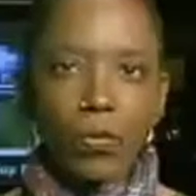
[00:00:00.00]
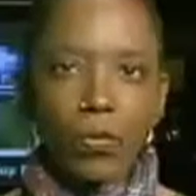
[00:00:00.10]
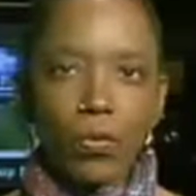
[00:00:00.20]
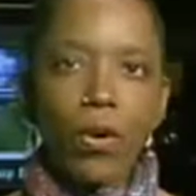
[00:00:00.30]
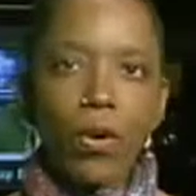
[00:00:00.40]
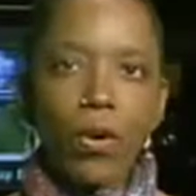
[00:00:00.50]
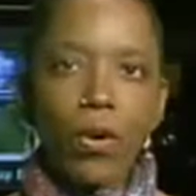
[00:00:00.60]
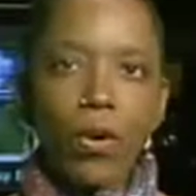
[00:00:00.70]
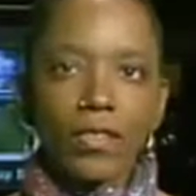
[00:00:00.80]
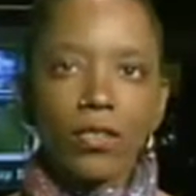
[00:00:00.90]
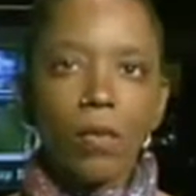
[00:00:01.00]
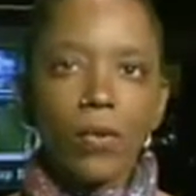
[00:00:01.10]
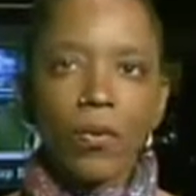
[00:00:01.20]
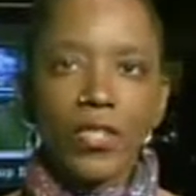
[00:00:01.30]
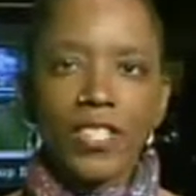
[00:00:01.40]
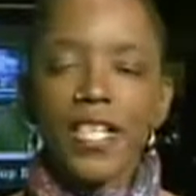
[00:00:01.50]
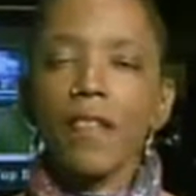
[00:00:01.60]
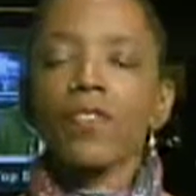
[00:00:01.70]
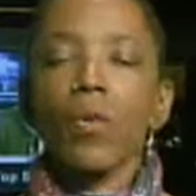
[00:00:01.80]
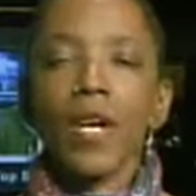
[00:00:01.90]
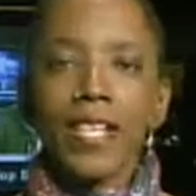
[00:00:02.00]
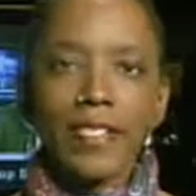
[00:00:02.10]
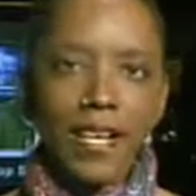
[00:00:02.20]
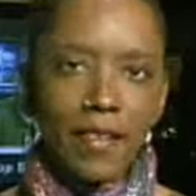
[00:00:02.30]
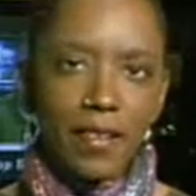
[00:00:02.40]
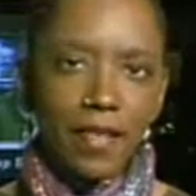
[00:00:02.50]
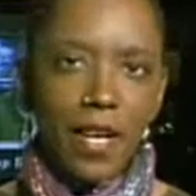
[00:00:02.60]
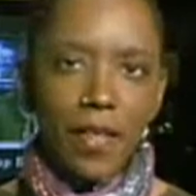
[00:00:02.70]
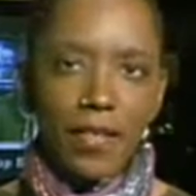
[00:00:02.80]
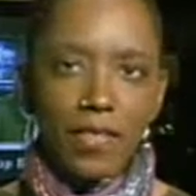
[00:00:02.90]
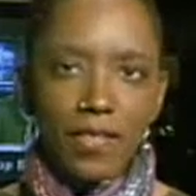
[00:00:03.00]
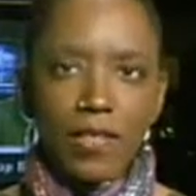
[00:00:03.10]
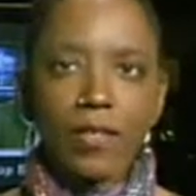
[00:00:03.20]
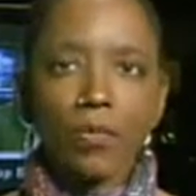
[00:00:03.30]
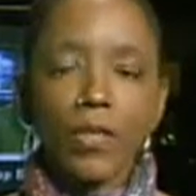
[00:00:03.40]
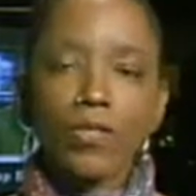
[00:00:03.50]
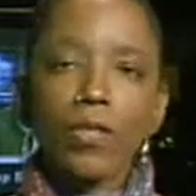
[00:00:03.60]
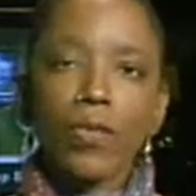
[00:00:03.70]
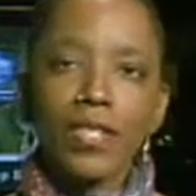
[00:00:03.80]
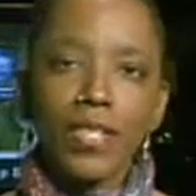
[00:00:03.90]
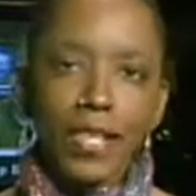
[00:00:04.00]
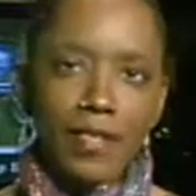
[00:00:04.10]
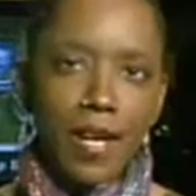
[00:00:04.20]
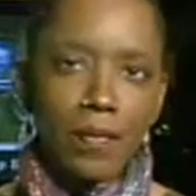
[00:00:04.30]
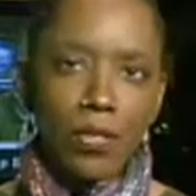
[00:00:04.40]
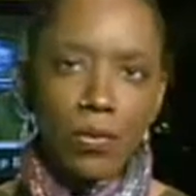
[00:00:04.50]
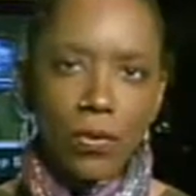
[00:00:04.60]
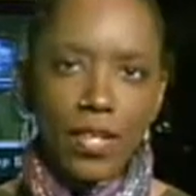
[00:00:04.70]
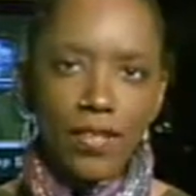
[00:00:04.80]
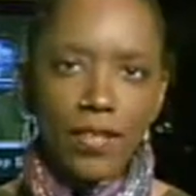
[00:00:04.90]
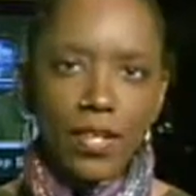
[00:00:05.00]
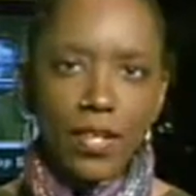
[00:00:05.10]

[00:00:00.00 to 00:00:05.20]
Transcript: report for October 14, 2010. This is Lynn Wilson with today's top stories.